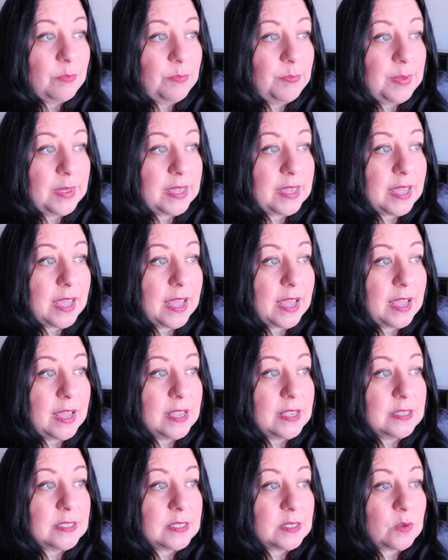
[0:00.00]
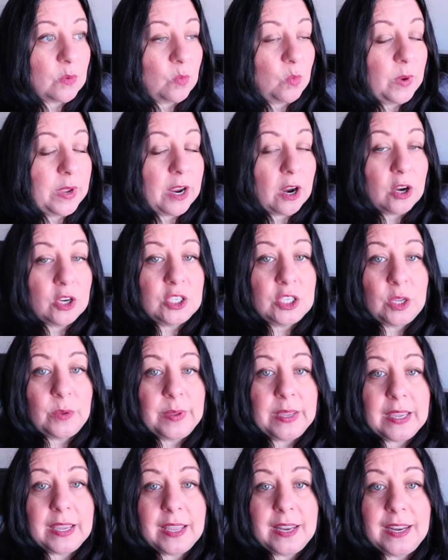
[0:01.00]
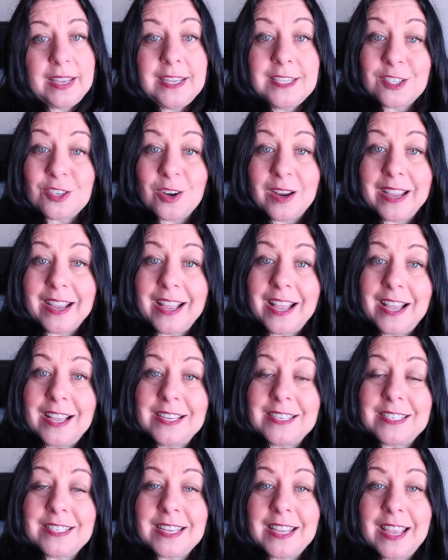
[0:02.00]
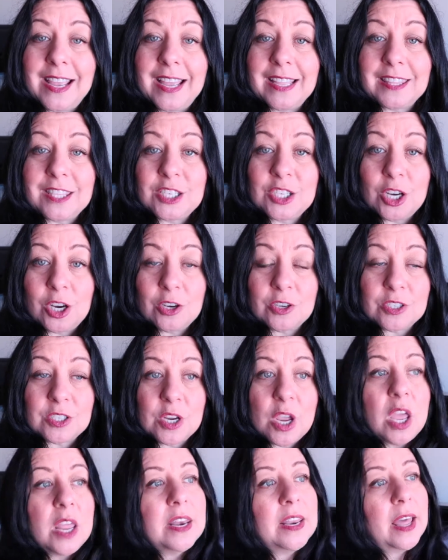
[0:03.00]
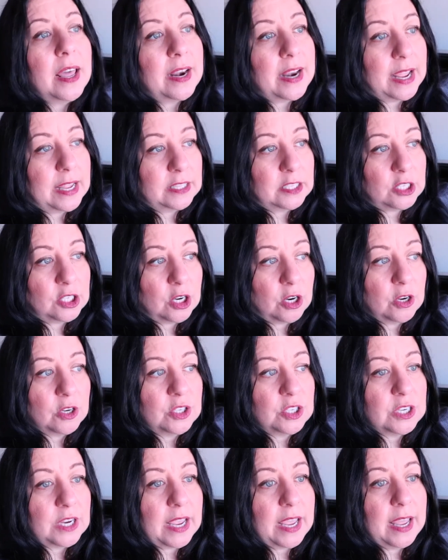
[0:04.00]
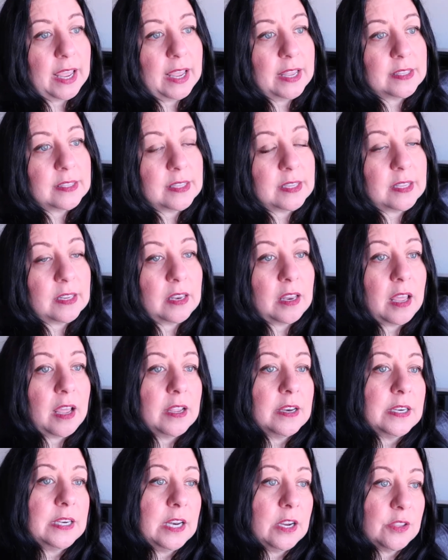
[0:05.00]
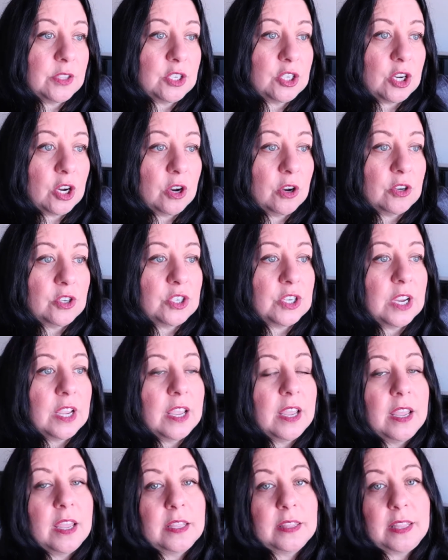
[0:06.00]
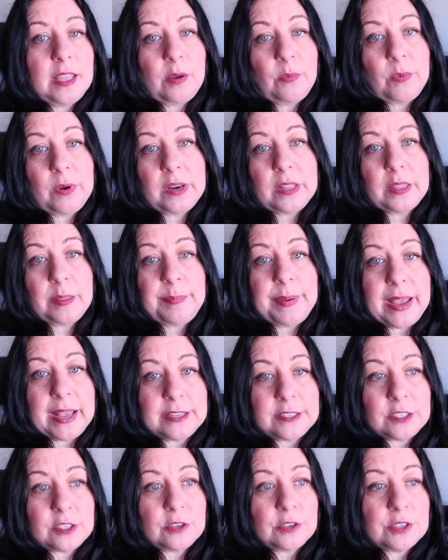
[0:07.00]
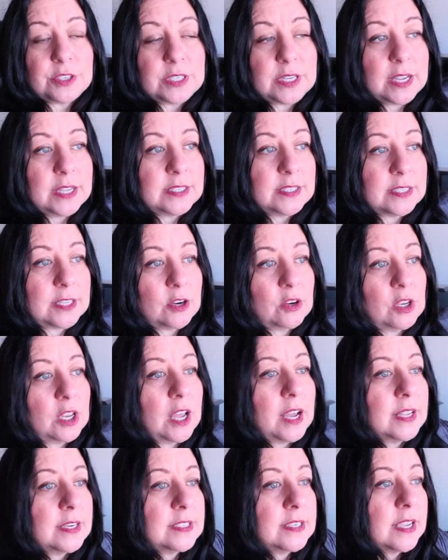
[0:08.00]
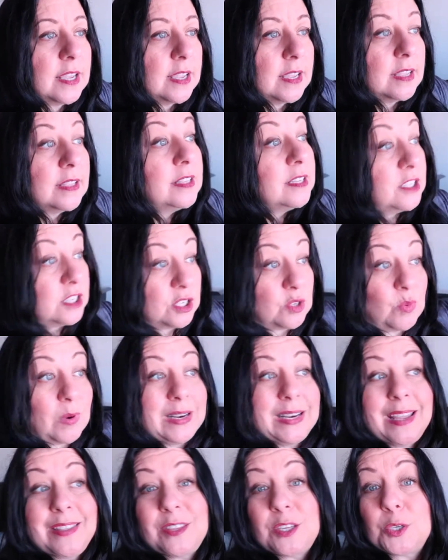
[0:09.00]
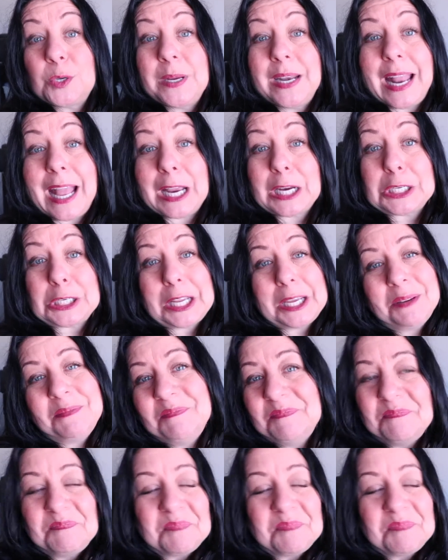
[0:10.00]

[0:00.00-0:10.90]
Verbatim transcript: because we are doing an Easter egg hunt at the church. Not at the church, at the lot near the church that one of the pastors, it's their lot. It's just right down the street actually.